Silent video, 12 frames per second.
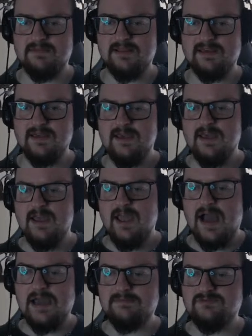Like,
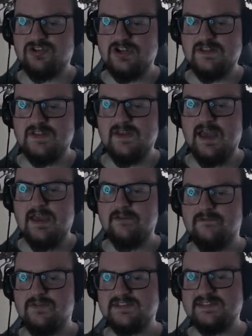I'm treating
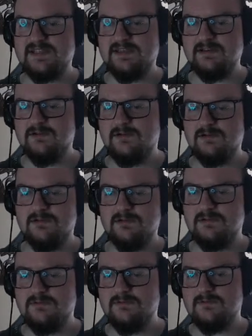every
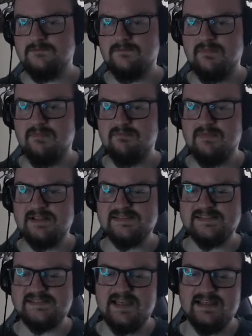single,
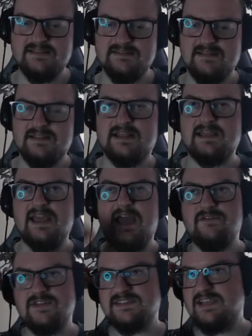let's say, like
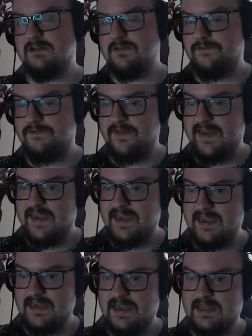every single
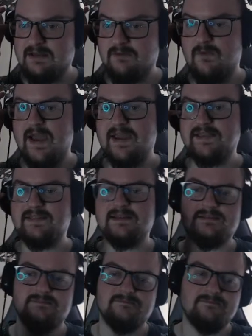thing in a way
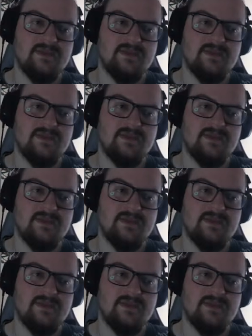that